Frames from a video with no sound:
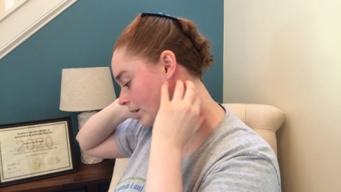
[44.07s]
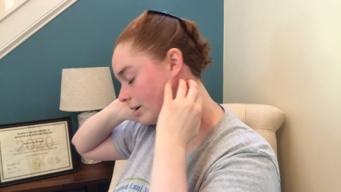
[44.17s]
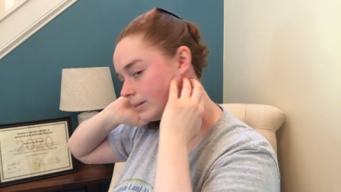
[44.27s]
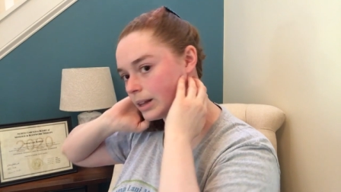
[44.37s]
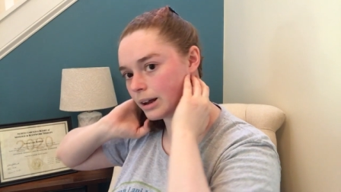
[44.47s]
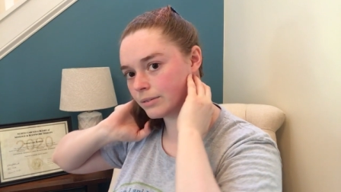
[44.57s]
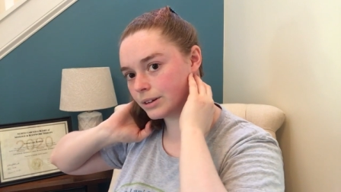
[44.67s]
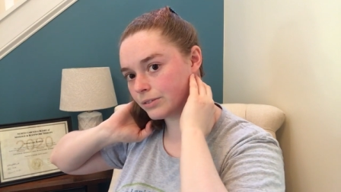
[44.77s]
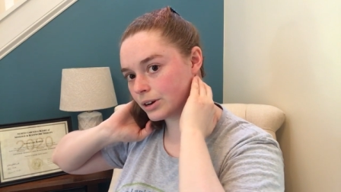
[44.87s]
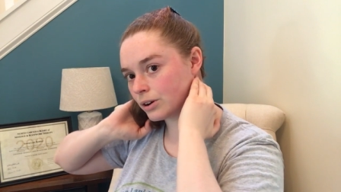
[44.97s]
You have a lot of
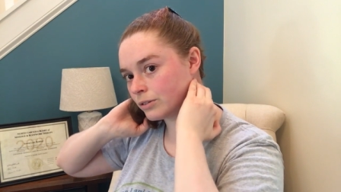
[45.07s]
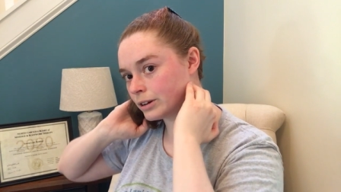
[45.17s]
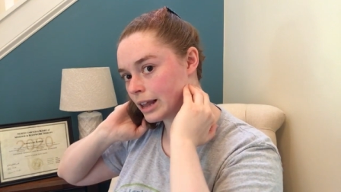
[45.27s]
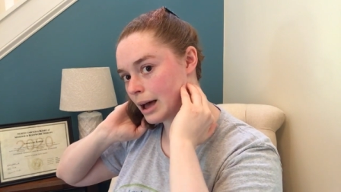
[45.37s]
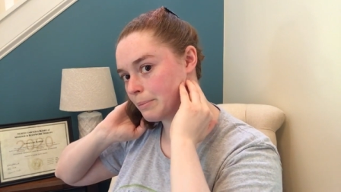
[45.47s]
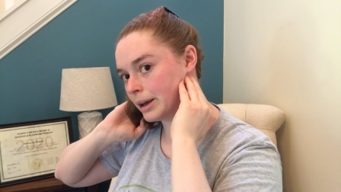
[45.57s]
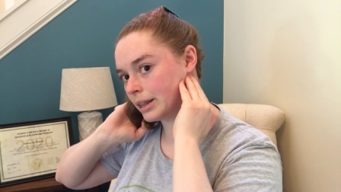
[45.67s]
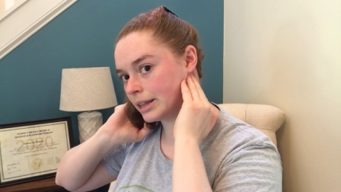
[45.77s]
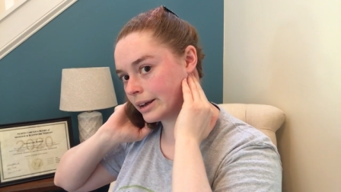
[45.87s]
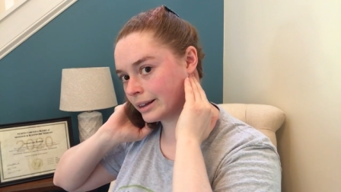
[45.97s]
different overlapping
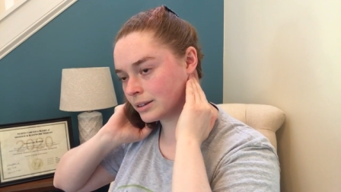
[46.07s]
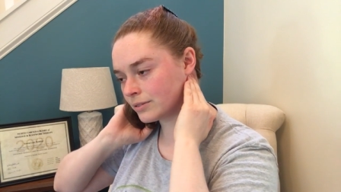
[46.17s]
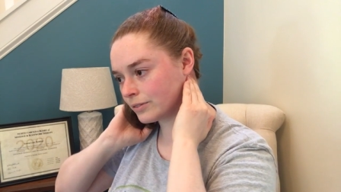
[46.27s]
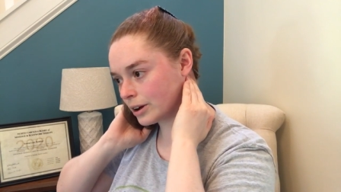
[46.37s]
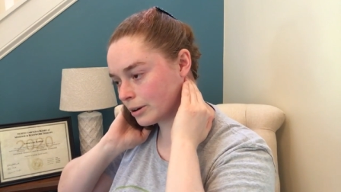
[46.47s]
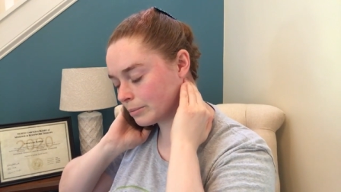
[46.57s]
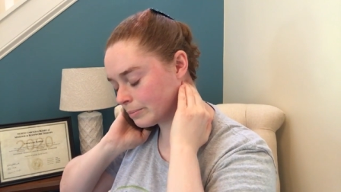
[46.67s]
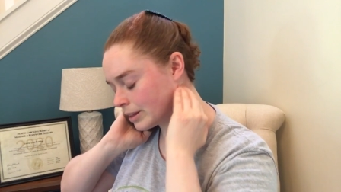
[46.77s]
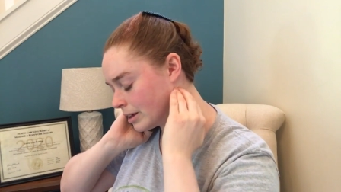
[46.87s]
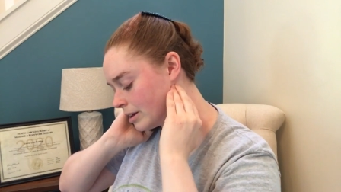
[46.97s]
things
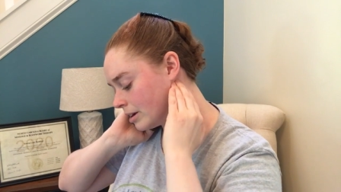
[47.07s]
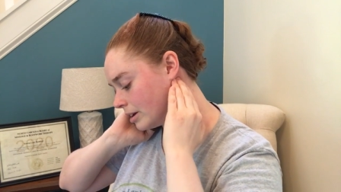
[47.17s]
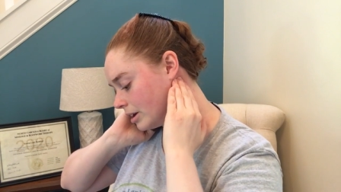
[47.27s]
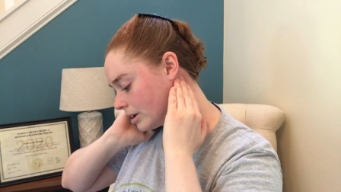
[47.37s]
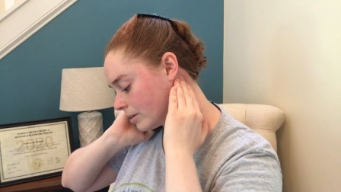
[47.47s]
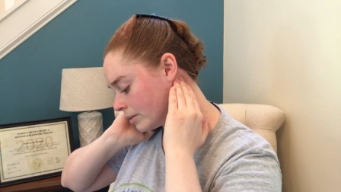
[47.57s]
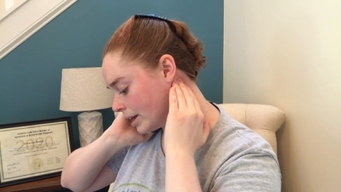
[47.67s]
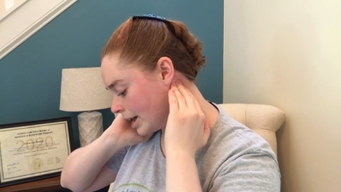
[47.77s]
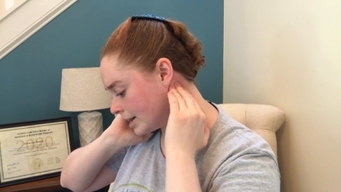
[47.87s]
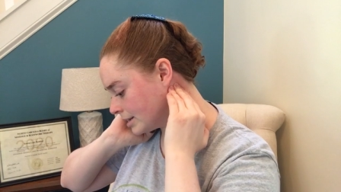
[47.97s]
from, you know, the
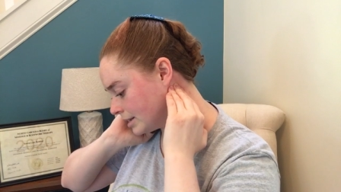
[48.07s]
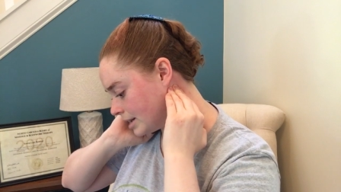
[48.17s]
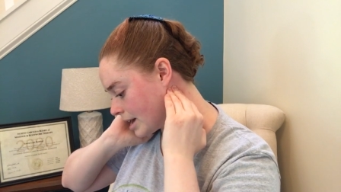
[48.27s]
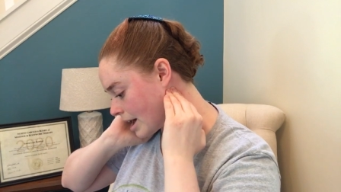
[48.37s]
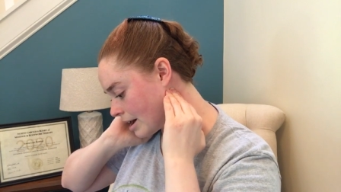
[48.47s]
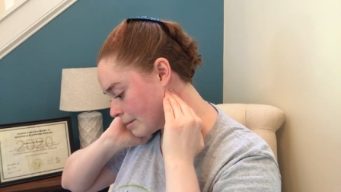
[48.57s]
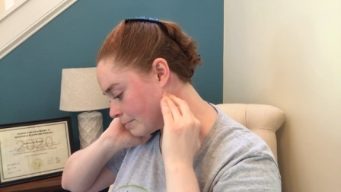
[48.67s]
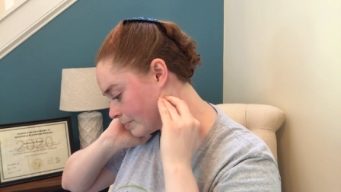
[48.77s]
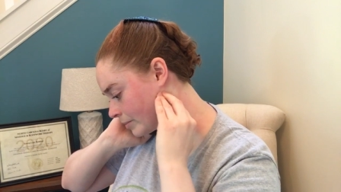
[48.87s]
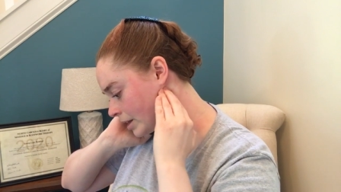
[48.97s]

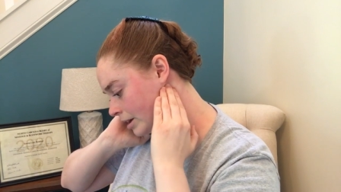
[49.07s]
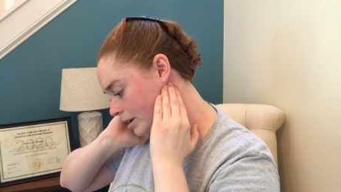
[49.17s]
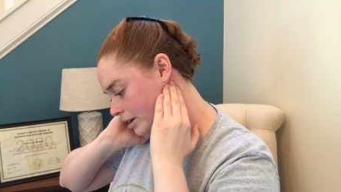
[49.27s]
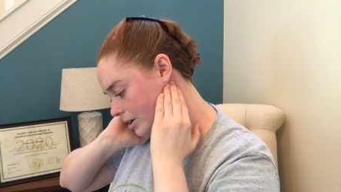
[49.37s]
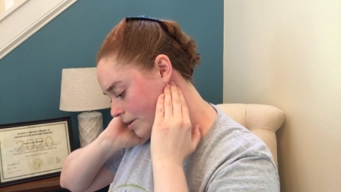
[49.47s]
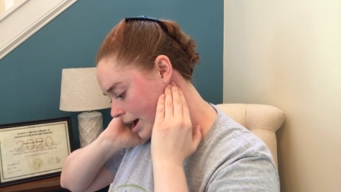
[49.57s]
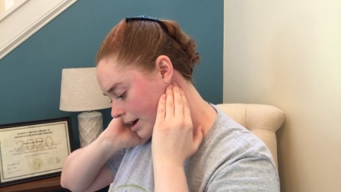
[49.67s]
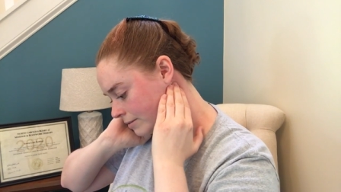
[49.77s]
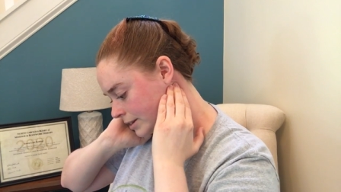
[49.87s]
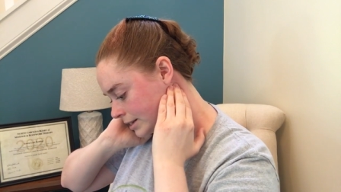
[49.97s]
SCM, you
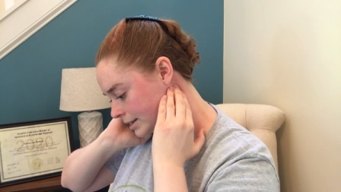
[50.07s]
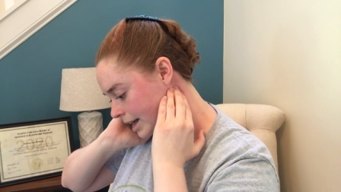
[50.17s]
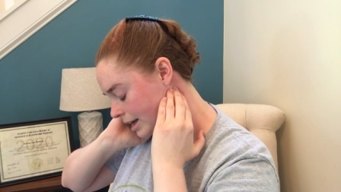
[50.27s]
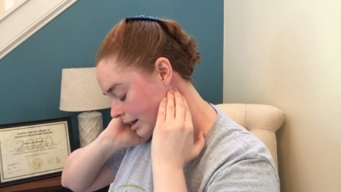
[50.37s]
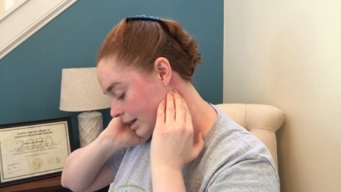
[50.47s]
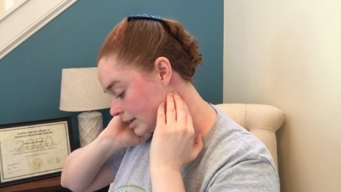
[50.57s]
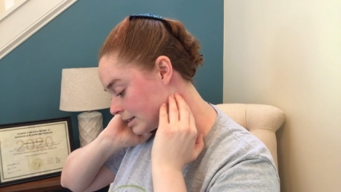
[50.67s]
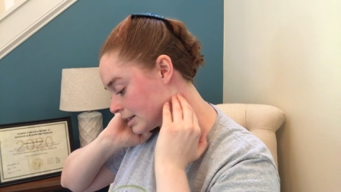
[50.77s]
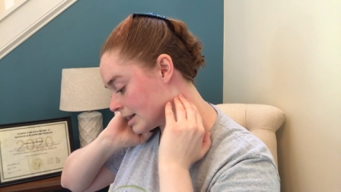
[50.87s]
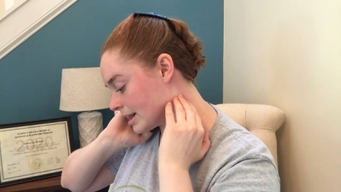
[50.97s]
have the
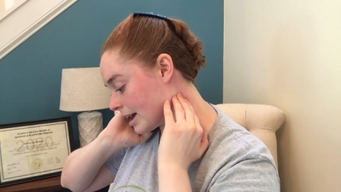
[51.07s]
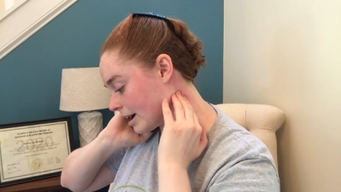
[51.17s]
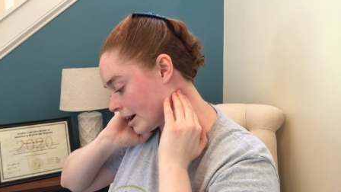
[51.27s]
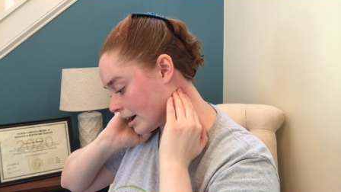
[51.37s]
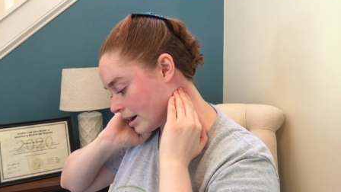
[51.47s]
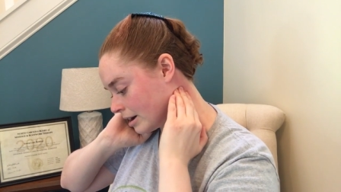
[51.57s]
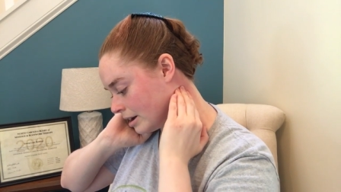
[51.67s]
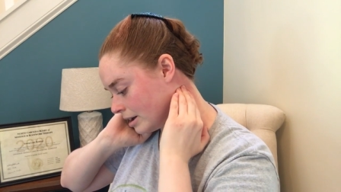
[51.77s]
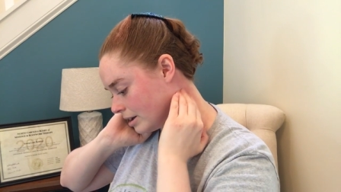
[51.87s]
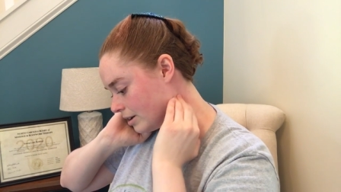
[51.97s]
scalenes in there,
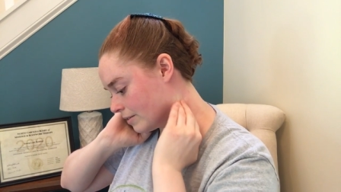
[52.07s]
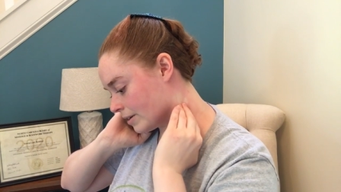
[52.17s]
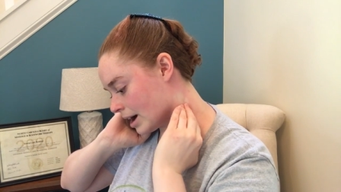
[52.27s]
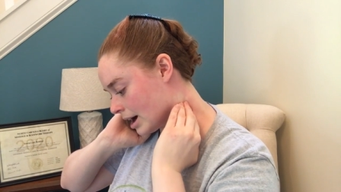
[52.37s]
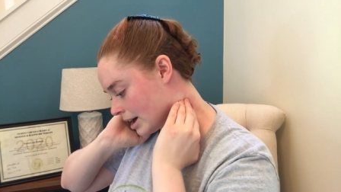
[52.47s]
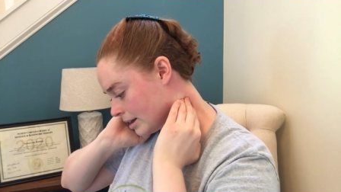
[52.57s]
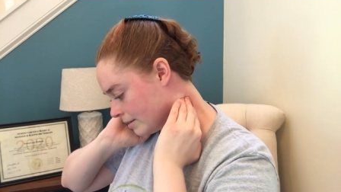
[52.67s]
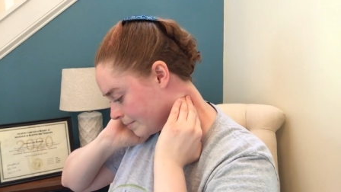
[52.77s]
you've got